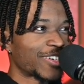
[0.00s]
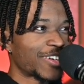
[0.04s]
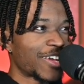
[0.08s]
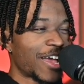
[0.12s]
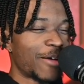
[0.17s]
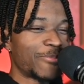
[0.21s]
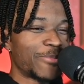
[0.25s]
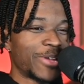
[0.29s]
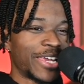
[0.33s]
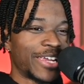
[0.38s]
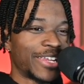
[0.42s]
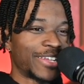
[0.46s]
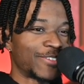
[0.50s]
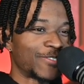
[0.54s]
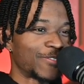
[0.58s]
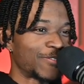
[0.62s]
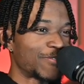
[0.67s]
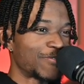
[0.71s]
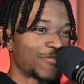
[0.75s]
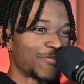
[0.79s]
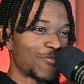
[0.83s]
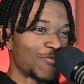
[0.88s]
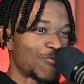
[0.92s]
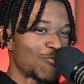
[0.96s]
I mean,
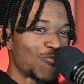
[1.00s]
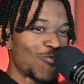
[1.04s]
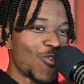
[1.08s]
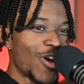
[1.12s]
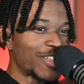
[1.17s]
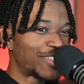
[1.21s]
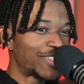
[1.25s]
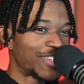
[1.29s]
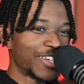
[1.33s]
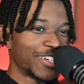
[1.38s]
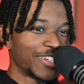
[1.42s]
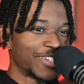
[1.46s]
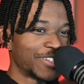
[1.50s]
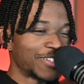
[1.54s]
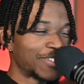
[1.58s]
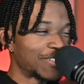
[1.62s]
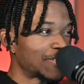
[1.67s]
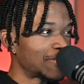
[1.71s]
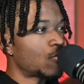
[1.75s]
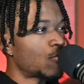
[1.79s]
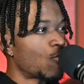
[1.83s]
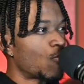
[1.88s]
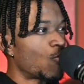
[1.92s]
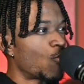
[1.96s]
what?
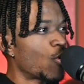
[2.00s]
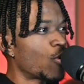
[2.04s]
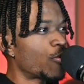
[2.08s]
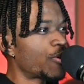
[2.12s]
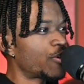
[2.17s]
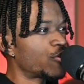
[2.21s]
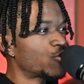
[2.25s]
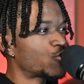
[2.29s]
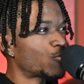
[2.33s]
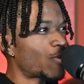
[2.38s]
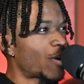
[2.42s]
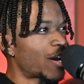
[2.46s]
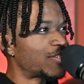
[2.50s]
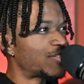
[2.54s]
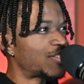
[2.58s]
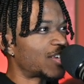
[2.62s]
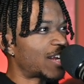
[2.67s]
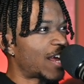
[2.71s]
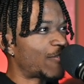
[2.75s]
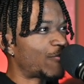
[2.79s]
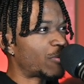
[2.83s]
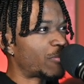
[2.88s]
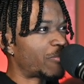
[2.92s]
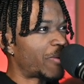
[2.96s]
Warriors
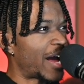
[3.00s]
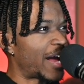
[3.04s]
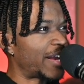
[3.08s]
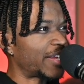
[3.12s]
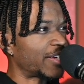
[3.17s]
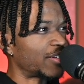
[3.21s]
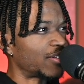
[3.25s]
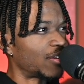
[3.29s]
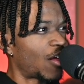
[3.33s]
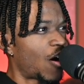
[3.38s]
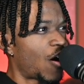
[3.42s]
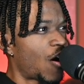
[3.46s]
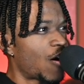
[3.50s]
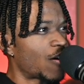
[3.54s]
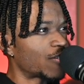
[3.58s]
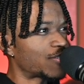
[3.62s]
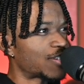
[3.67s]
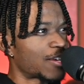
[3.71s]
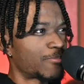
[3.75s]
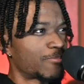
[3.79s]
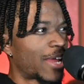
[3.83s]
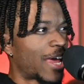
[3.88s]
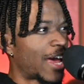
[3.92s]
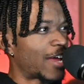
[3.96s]
rested everybody and lost.
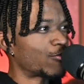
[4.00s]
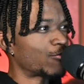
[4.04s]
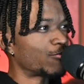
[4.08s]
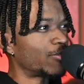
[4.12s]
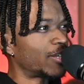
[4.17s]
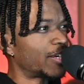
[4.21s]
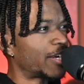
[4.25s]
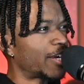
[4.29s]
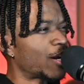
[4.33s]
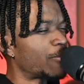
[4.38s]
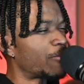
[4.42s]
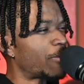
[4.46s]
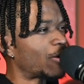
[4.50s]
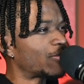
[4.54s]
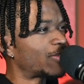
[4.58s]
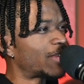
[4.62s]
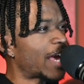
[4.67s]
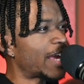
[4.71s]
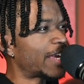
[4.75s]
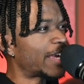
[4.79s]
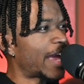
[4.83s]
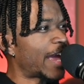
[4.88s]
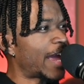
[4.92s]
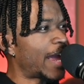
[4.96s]
I'm, I do not really care about
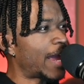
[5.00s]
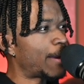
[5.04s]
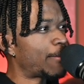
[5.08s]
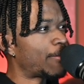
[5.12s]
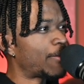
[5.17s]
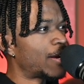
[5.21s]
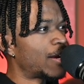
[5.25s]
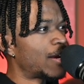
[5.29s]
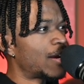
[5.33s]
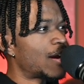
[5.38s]
that game.